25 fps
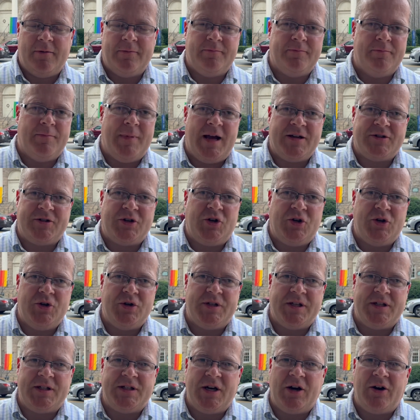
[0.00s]

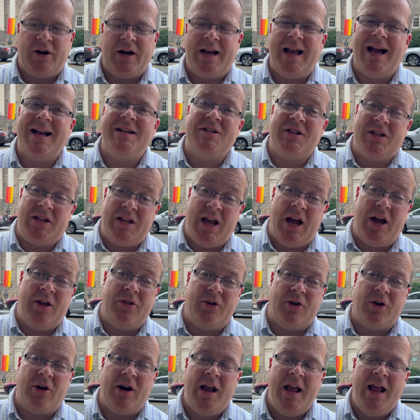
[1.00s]
Massachusetts area, got
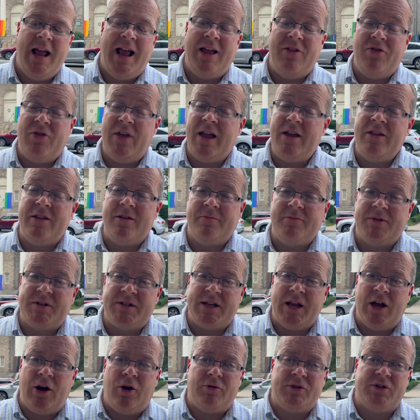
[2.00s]
together, and they
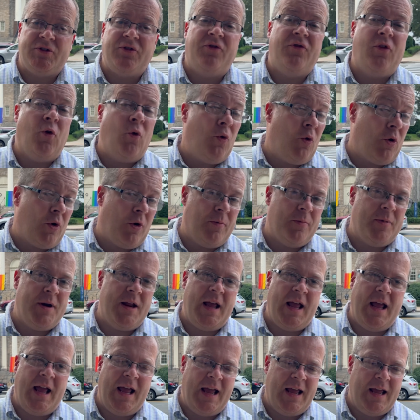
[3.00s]
themselves formed
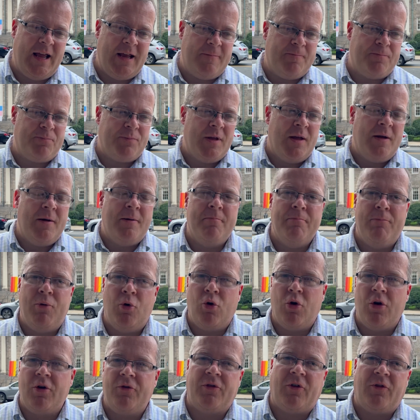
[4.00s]
a
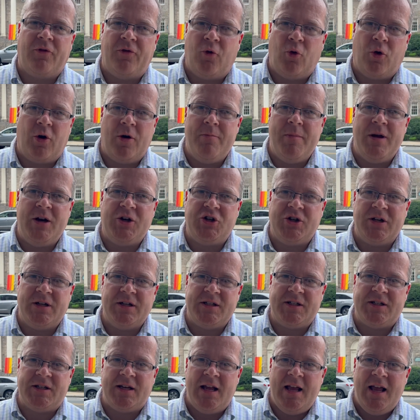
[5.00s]
board for foreign
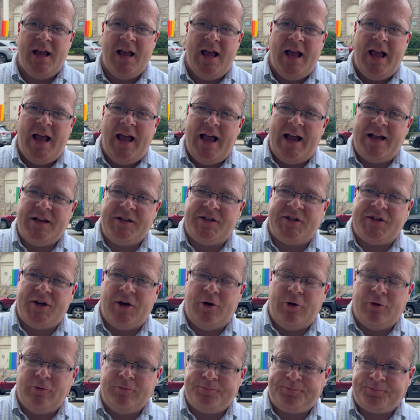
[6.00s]
missions. And
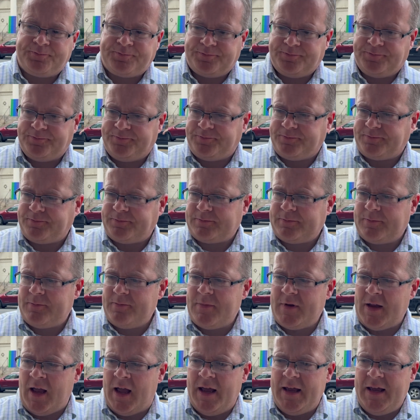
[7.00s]
so
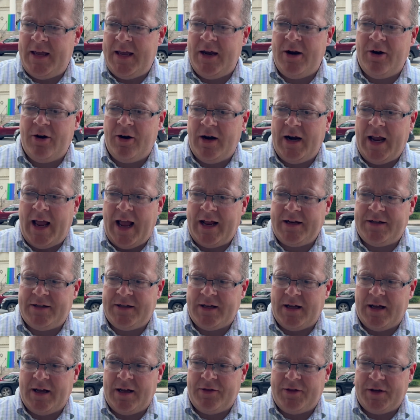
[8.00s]
here at
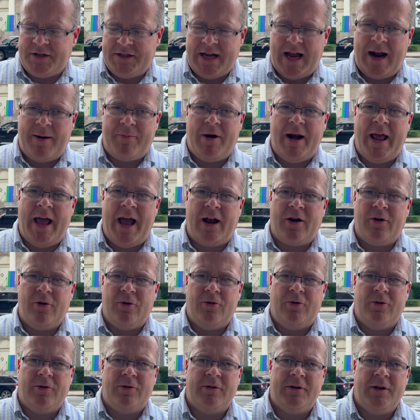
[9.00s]
the
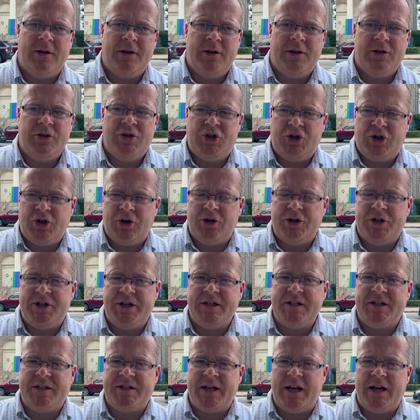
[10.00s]
Tabernacle Church
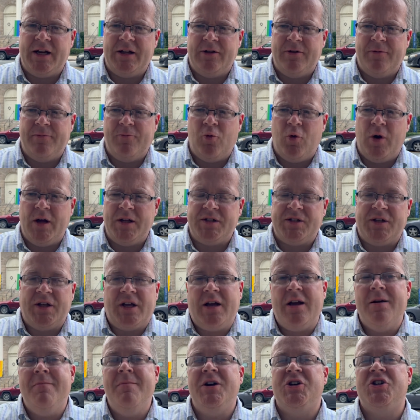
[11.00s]
in Salem was the
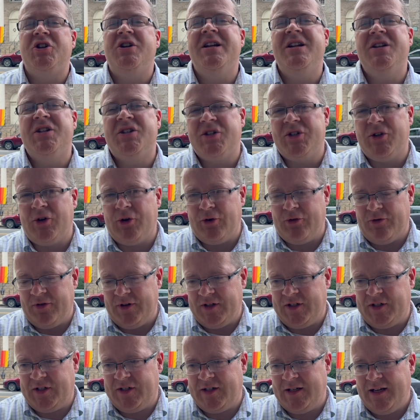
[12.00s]
commissioning
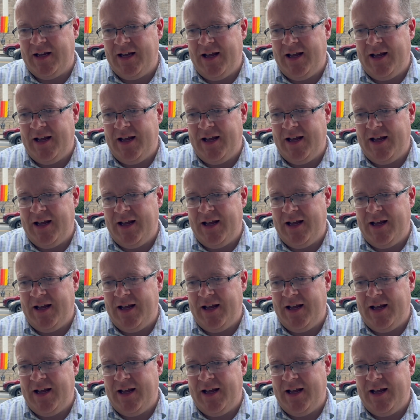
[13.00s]
service.